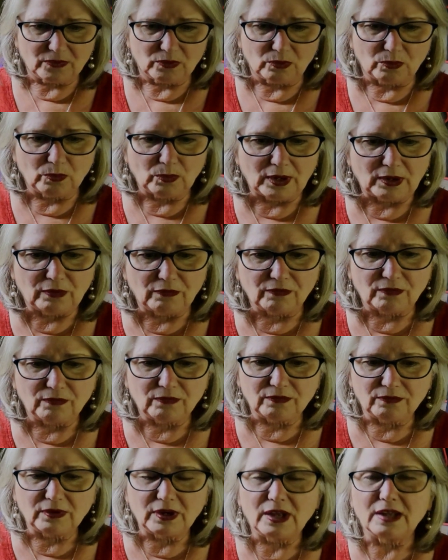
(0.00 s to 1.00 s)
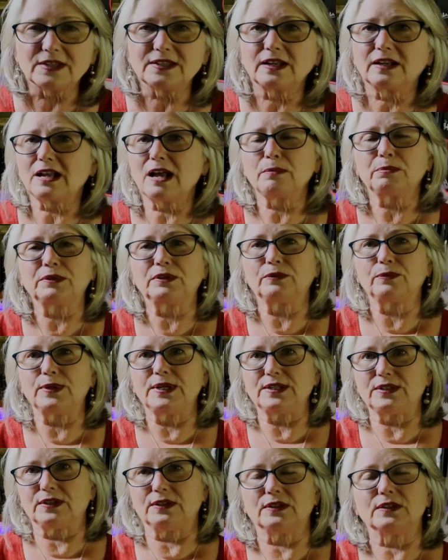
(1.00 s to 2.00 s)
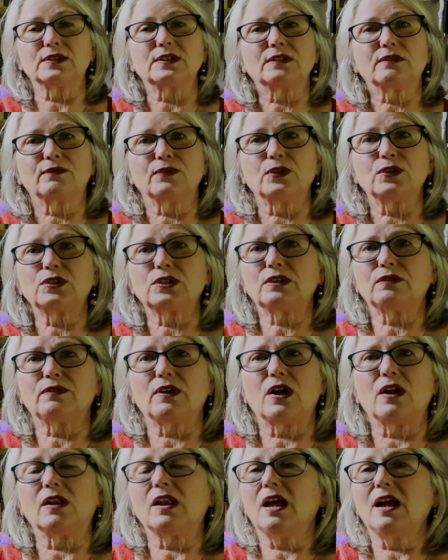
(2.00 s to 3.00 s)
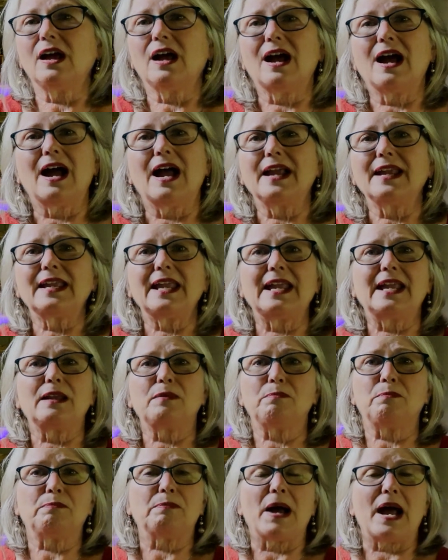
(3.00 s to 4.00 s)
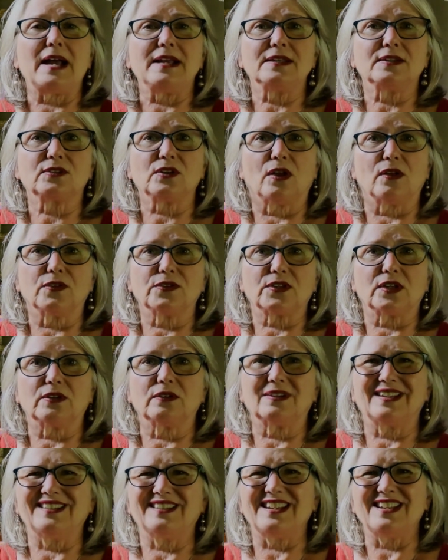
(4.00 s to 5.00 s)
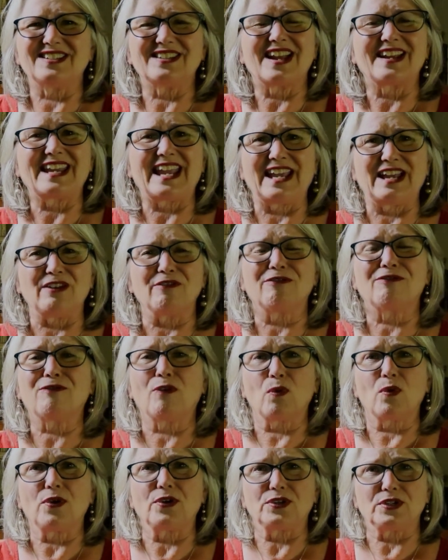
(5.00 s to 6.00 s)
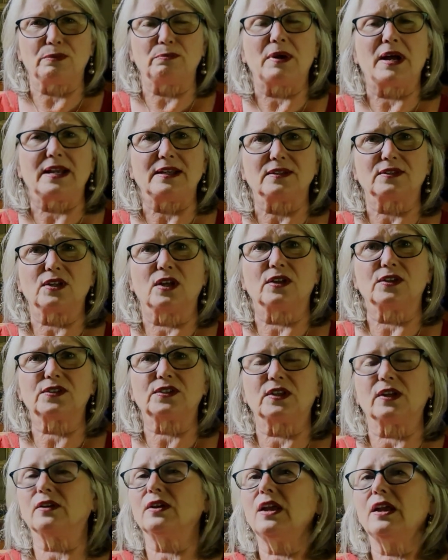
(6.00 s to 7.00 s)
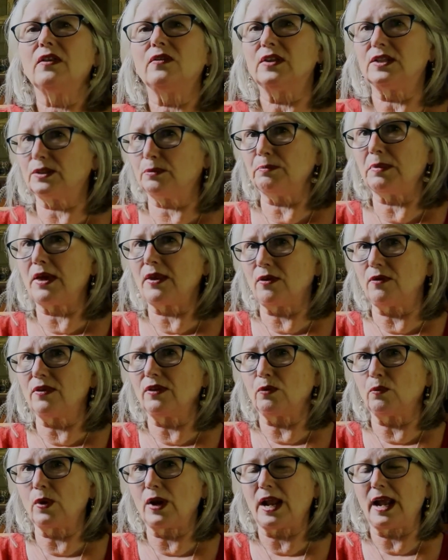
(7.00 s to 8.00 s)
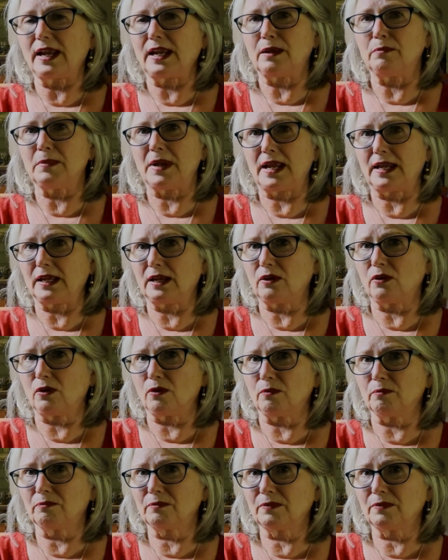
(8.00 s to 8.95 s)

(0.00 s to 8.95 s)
Well, a couple of reasons. First of all, I can't buy salsa, at least I can't afford to buy salsa that's better than what I can make at home.